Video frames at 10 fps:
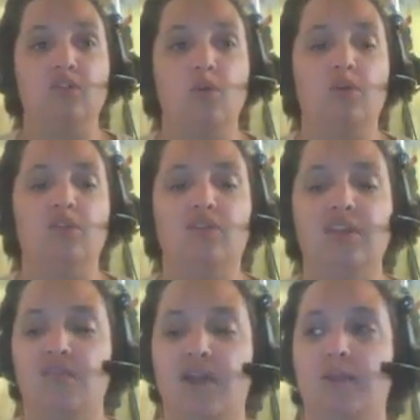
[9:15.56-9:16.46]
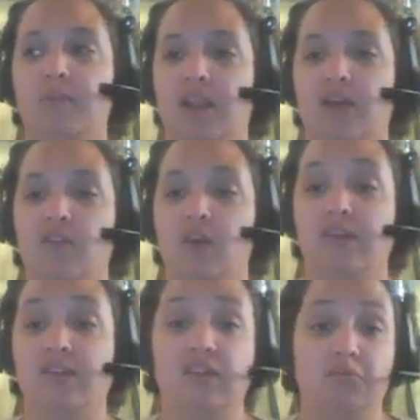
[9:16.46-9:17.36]
towards the development of you
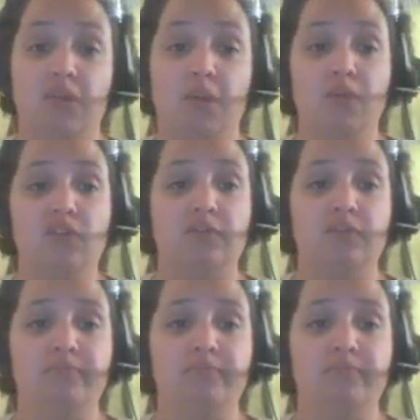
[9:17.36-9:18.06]
as a person.